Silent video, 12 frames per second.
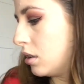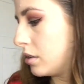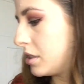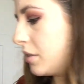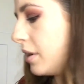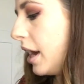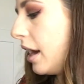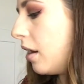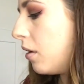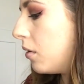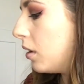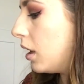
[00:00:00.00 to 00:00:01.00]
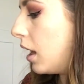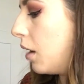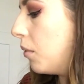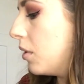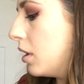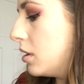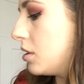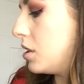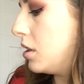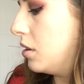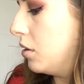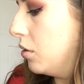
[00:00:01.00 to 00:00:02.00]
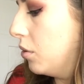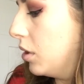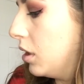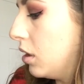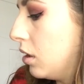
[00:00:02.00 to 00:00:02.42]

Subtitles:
So now I want to